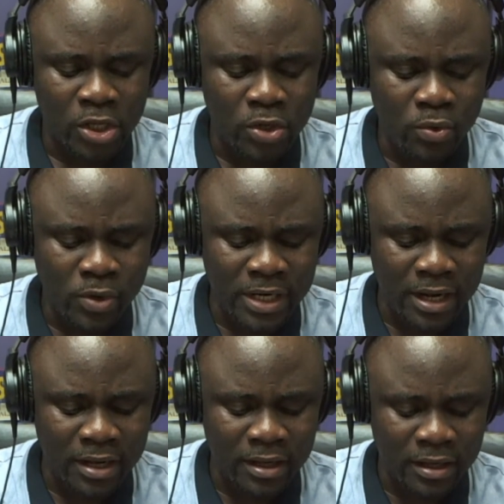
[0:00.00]
Good
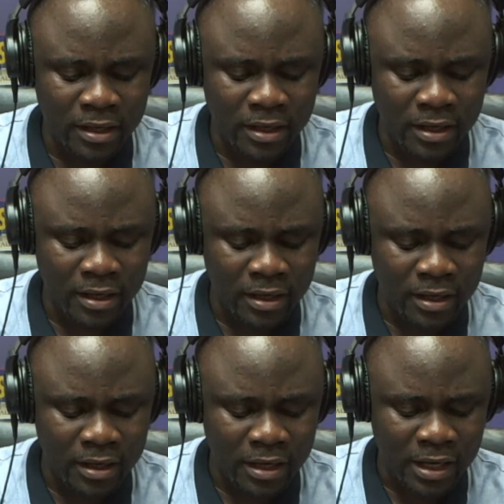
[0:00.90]

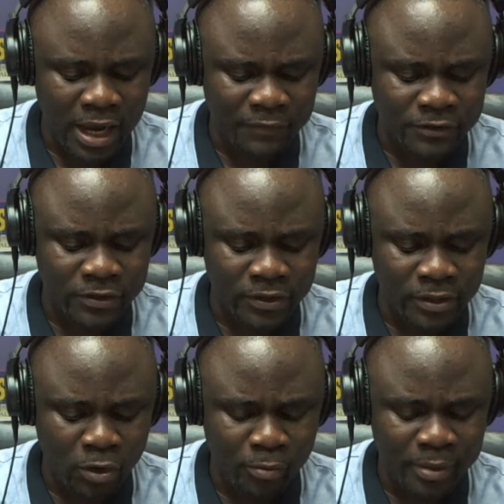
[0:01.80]

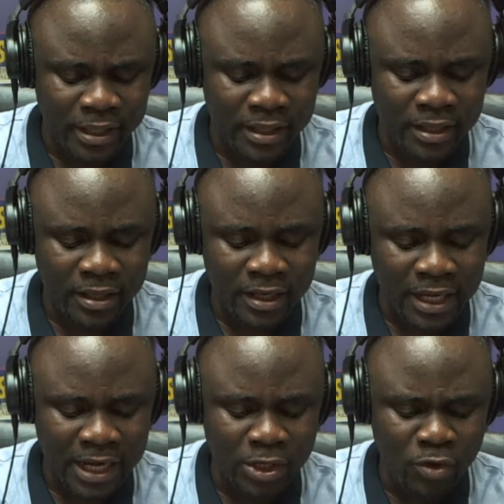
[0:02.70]
afternoon, Obi.
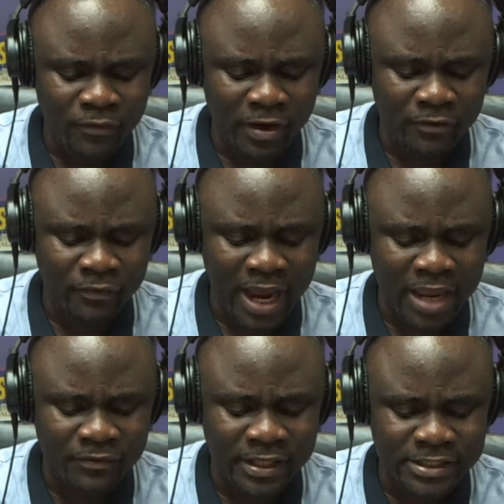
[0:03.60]
Can you verify
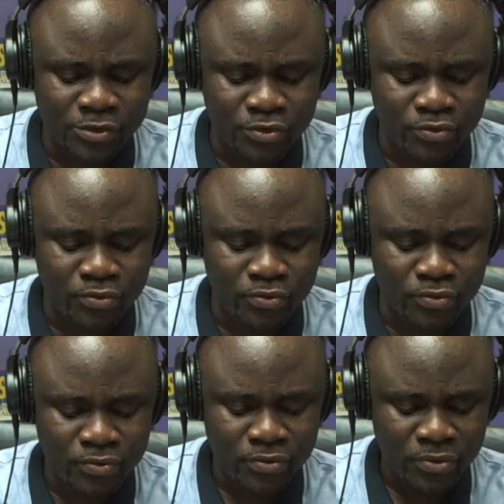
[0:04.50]
if this is true?
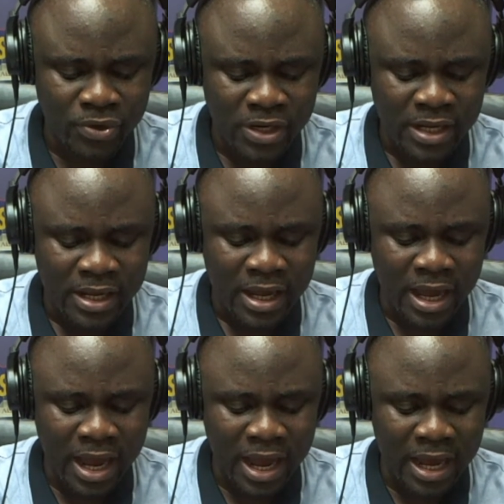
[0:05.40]

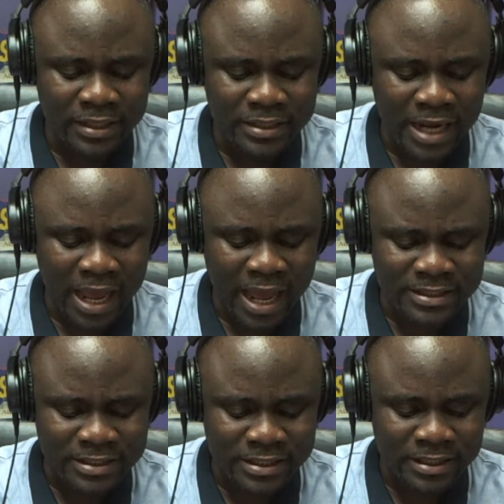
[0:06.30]
And
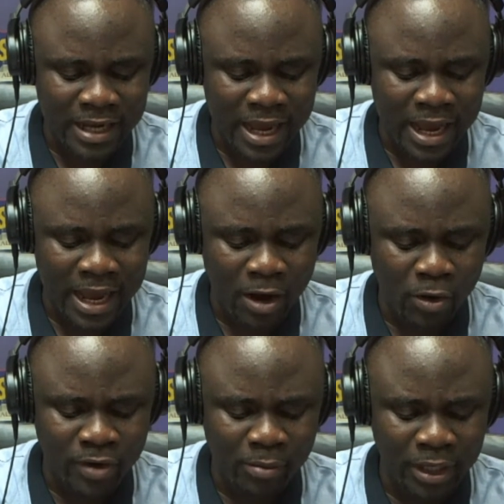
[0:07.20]
ask our
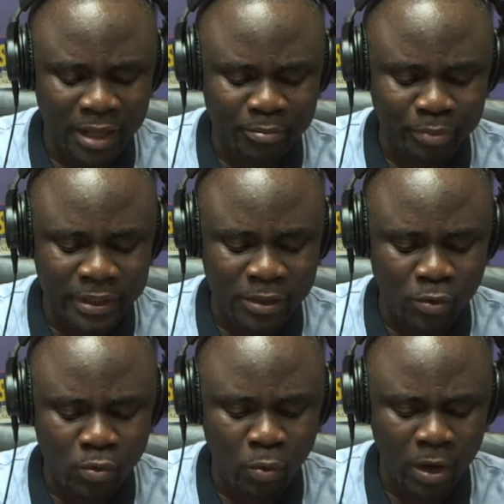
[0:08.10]
honorable MP
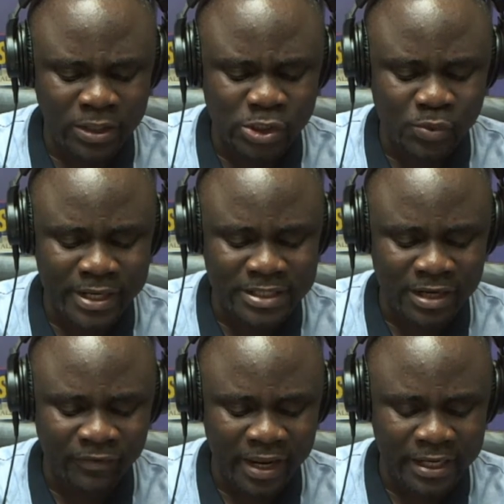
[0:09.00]
who wants to
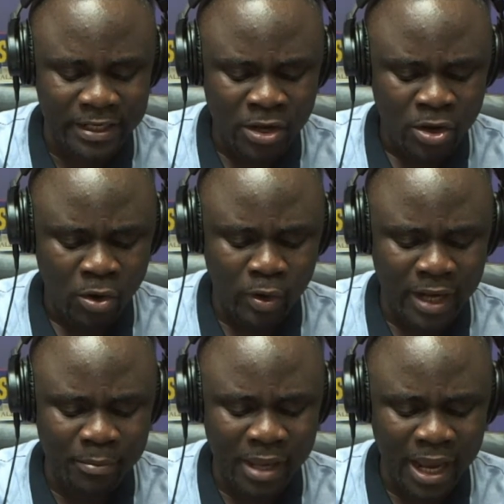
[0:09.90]
intervene on
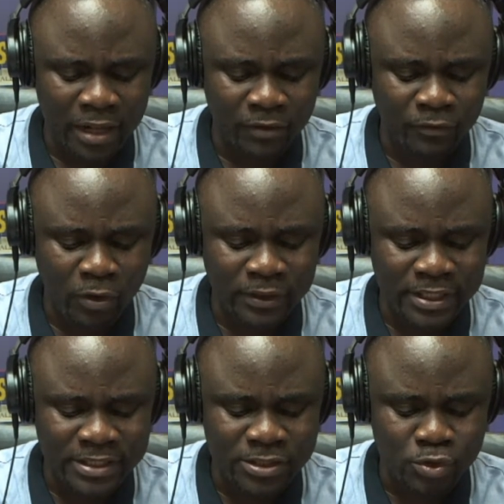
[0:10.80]
our behalf on
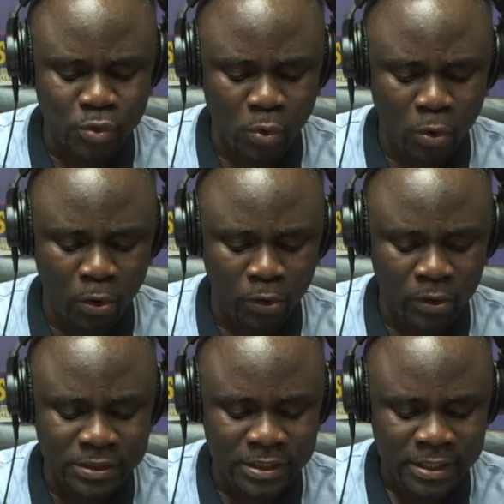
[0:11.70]
this
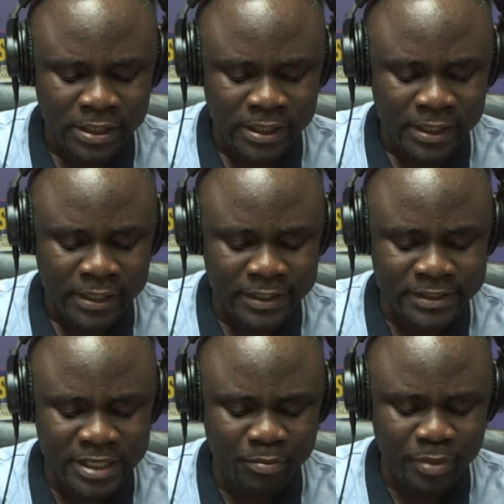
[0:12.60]
so-called
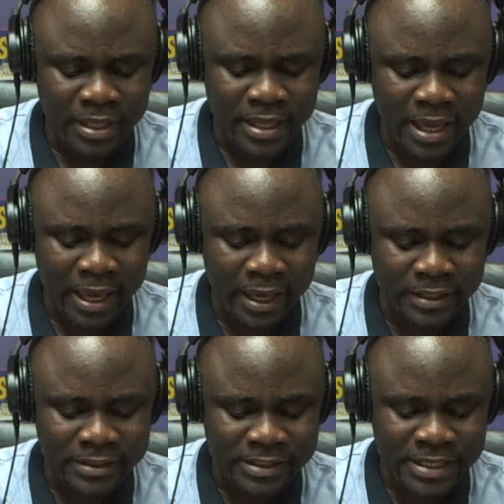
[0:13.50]

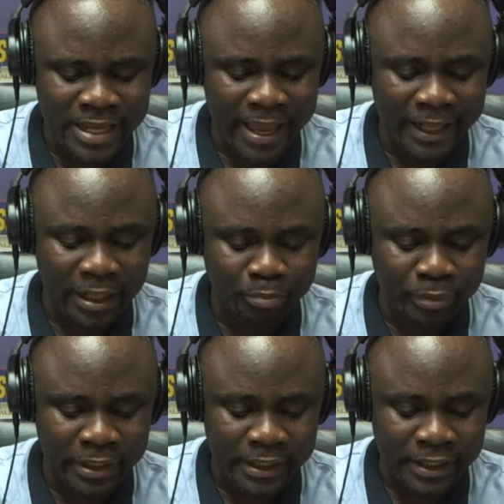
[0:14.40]

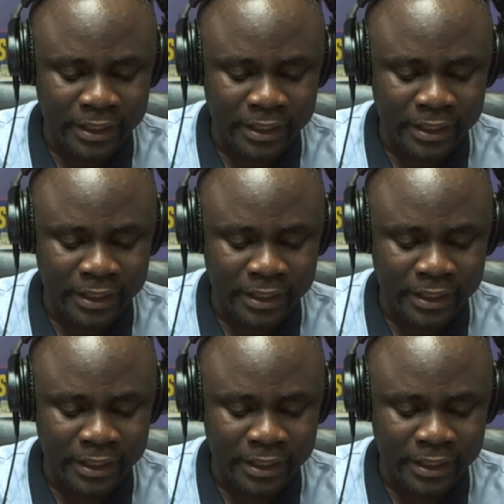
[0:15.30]
GBTLP.